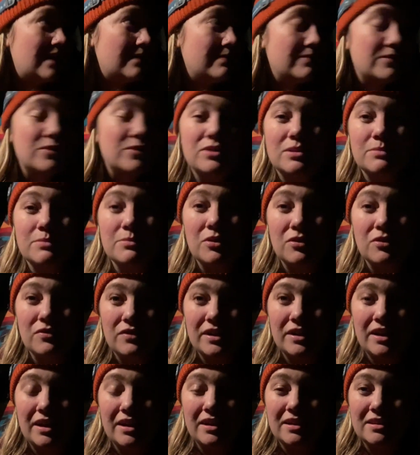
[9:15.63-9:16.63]
do some
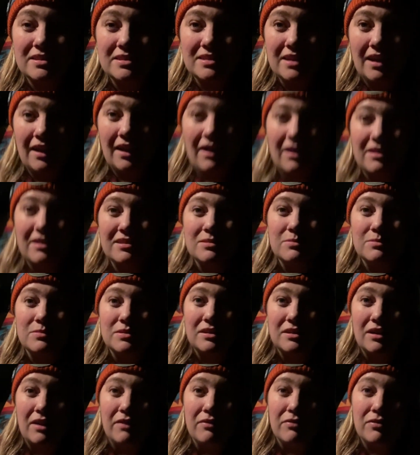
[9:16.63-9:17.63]
overnights. I got some
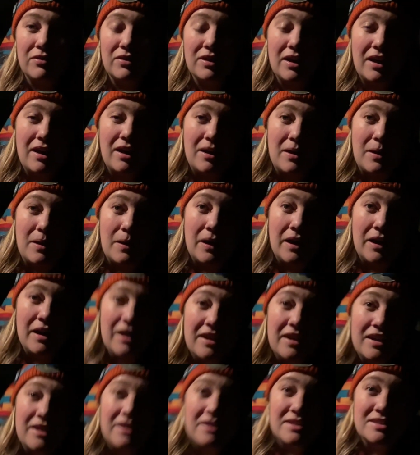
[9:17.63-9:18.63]
stuff
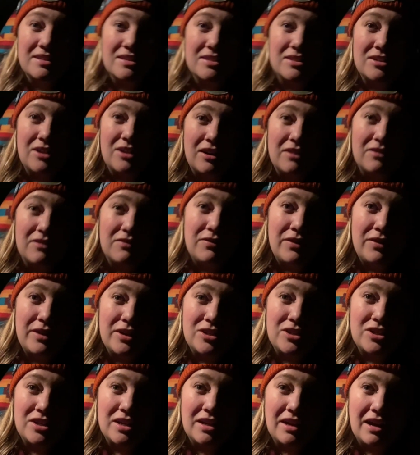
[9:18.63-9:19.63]
to start
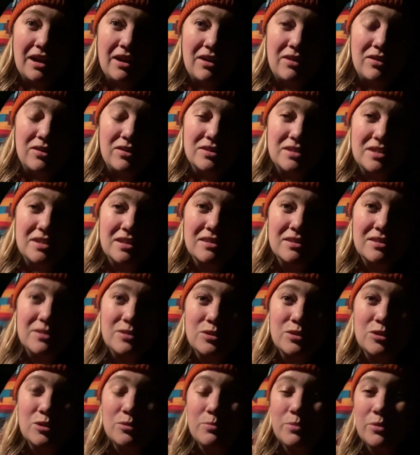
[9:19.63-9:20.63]
finishing out the
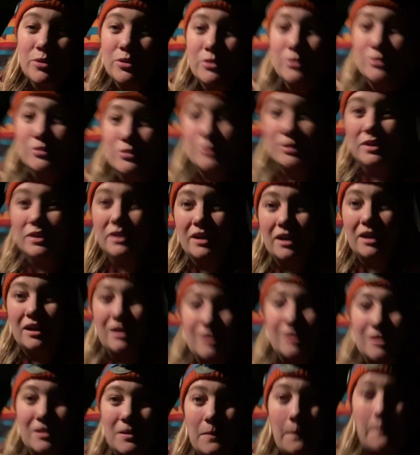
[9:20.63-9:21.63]
Subaru.
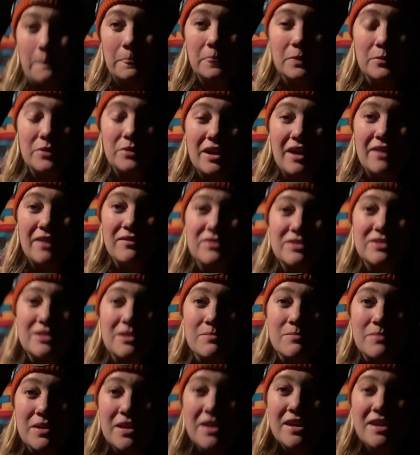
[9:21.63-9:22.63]
We have
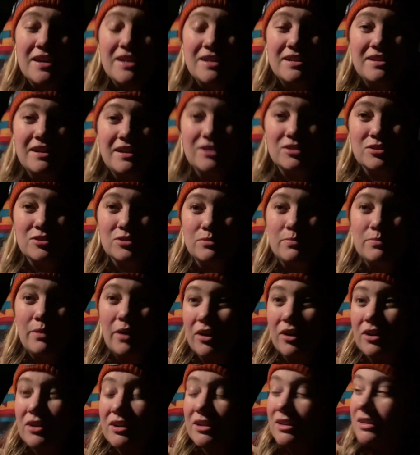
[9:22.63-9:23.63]
some national
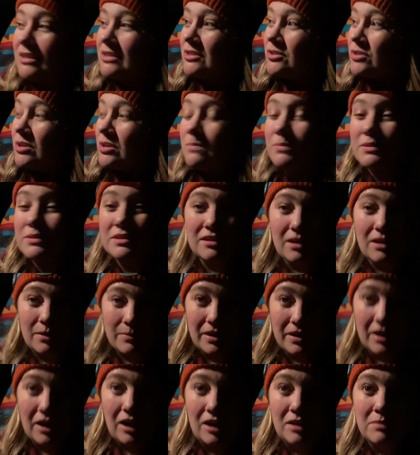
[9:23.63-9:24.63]
park trips
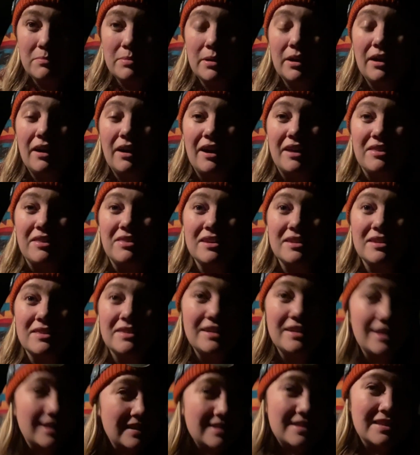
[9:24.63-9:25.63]
coming up. I think the
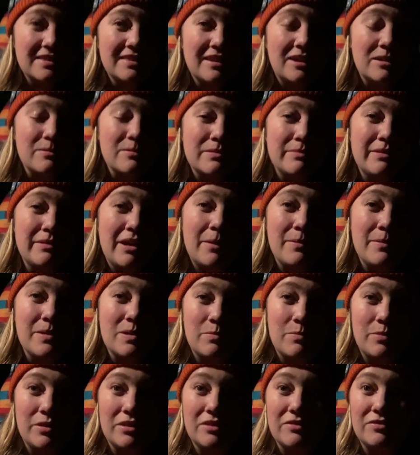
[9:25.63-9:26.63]
next thing that'll be coming
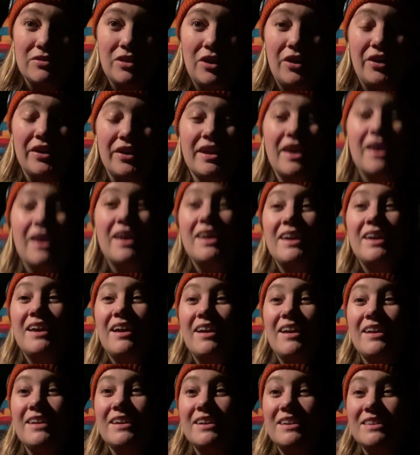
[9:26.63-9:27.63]
up on the vlog
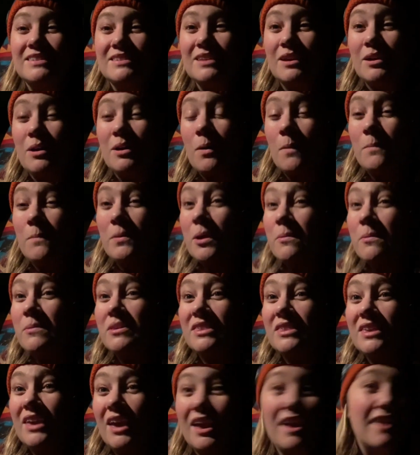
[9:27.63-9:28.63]
is a
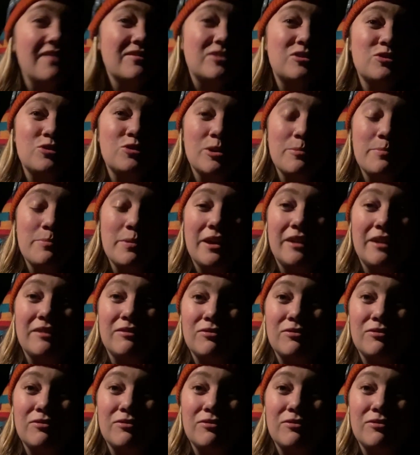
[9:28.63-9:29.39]
Mammoth Cave trip in